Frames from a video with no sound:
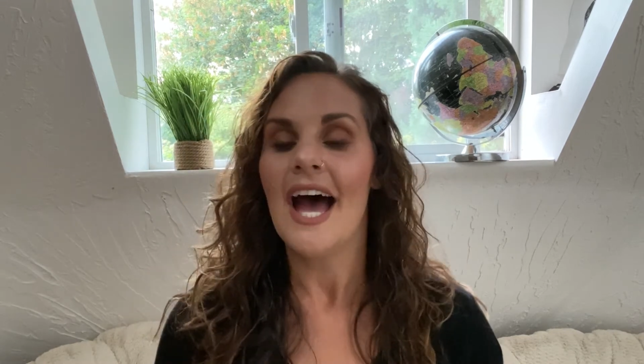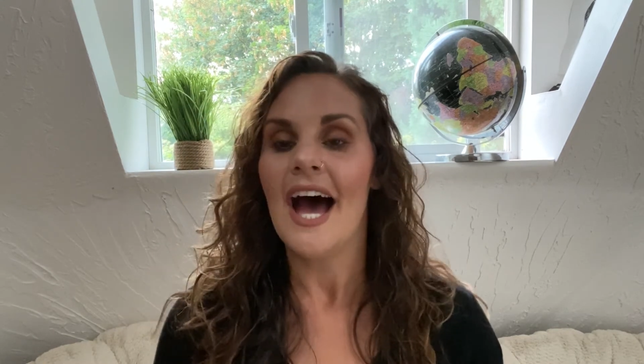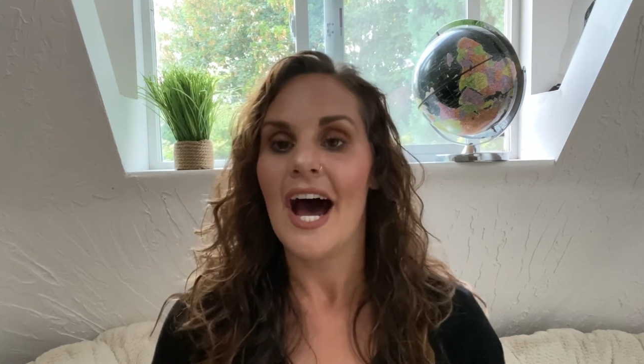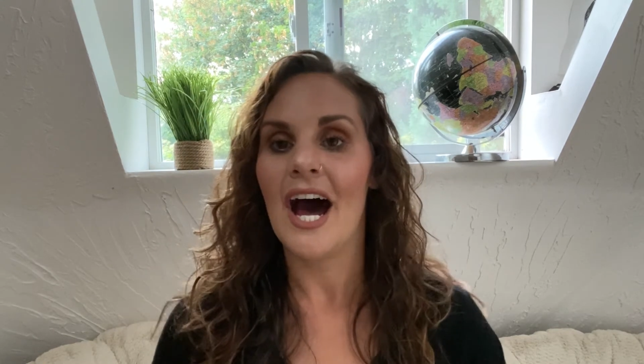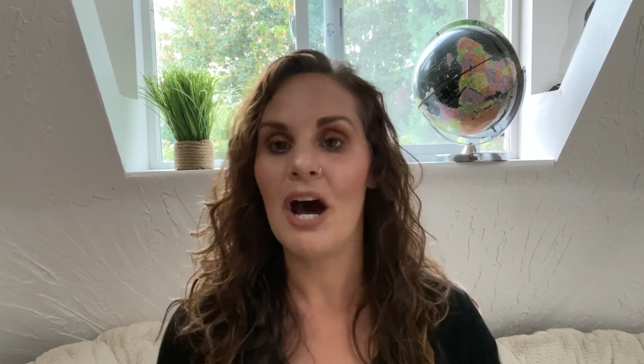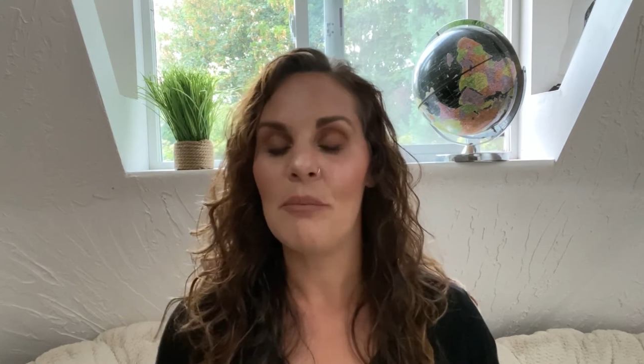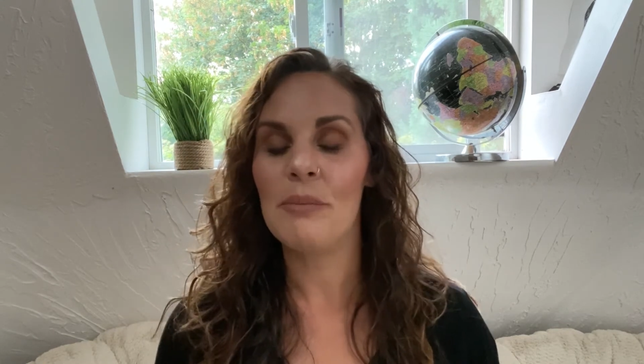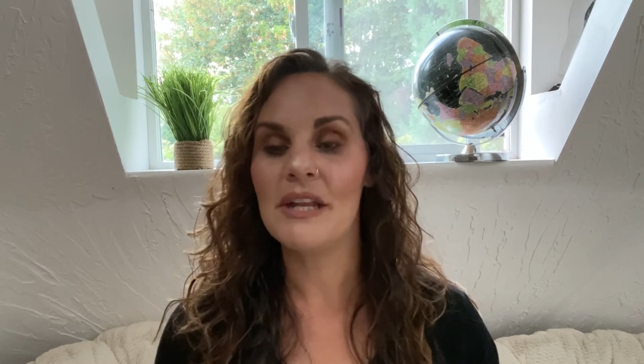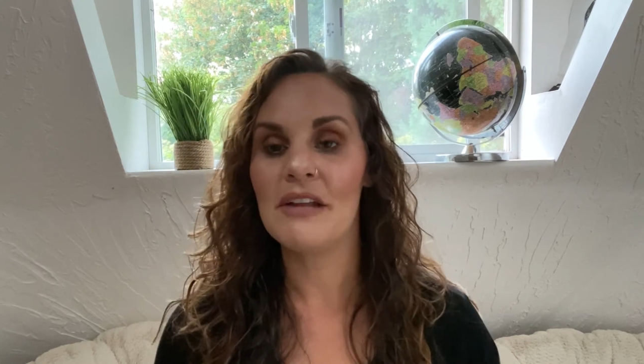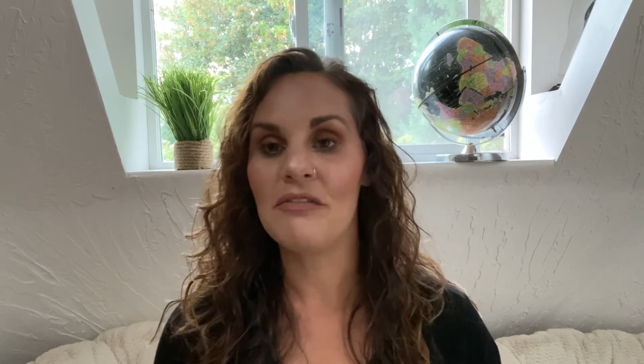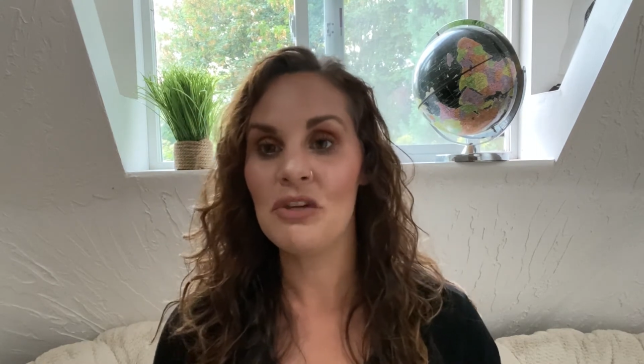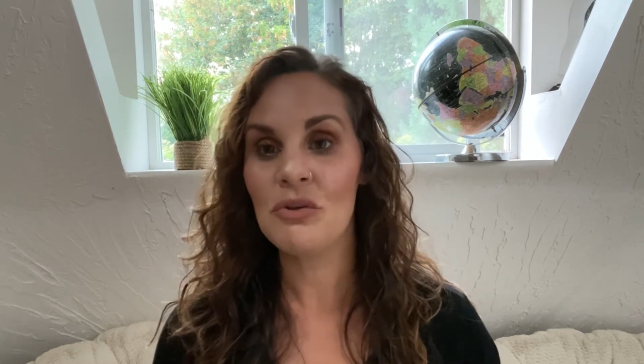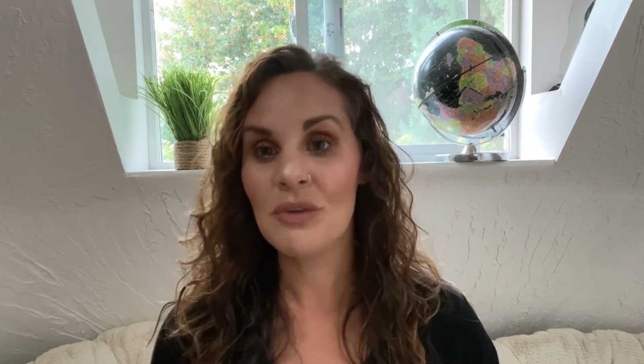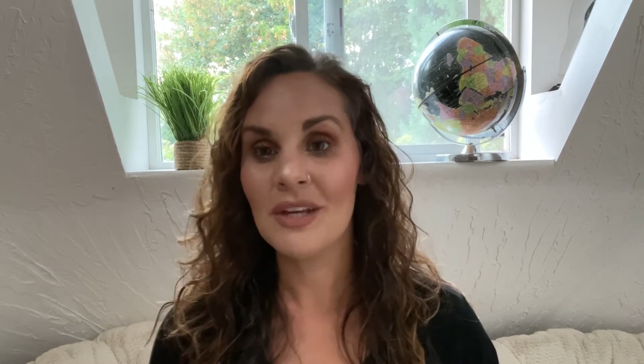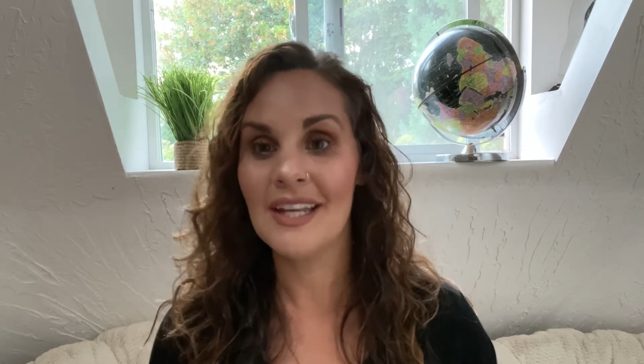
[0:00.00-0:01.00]
but if
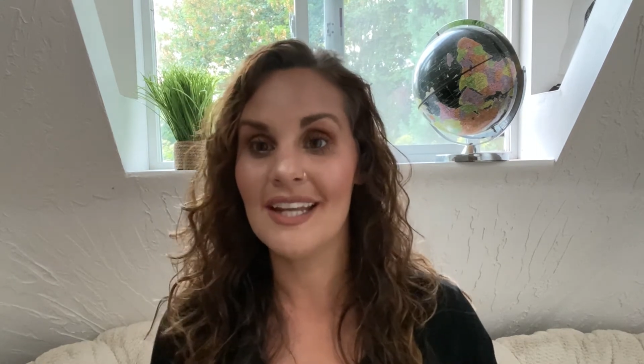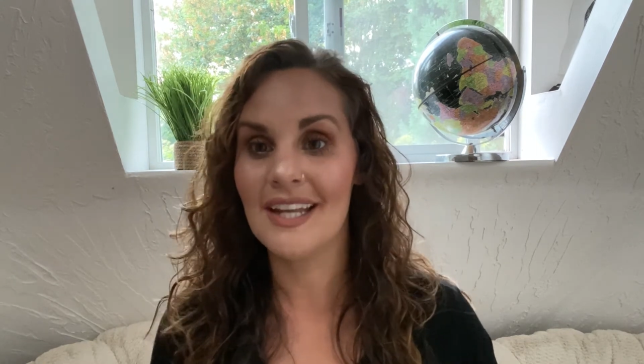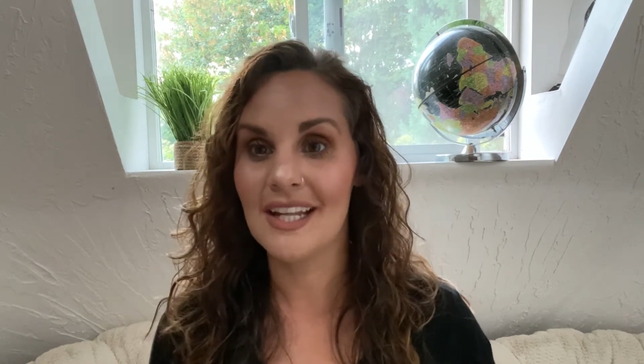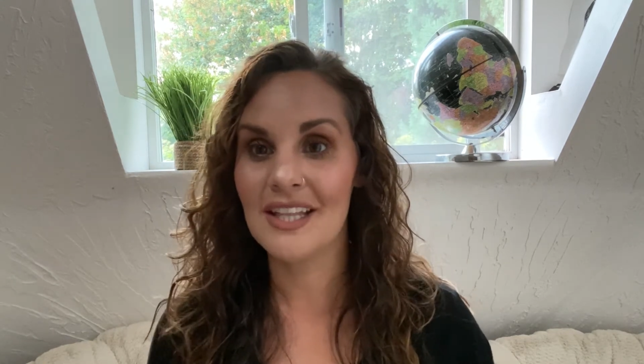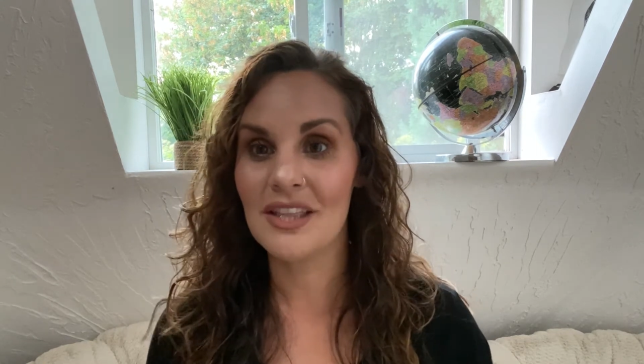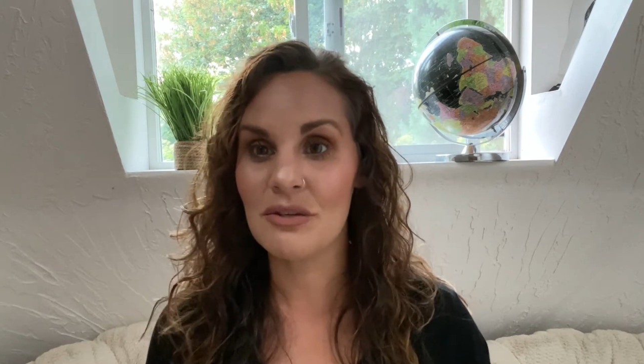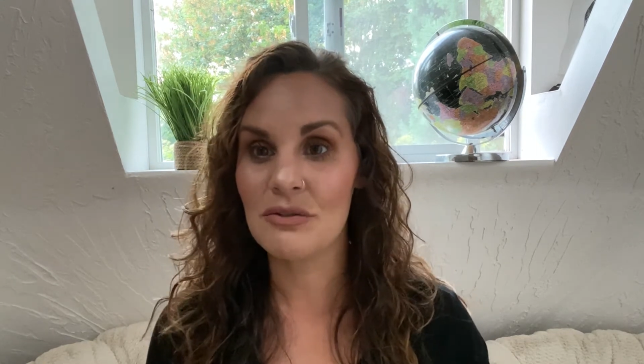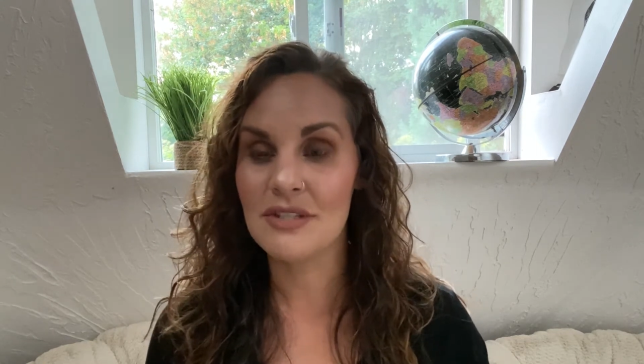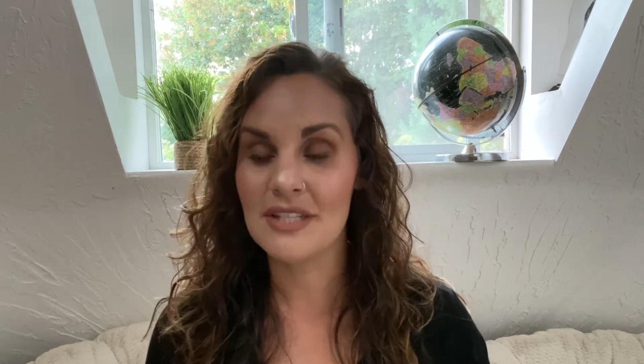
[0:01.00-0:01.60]
you can get those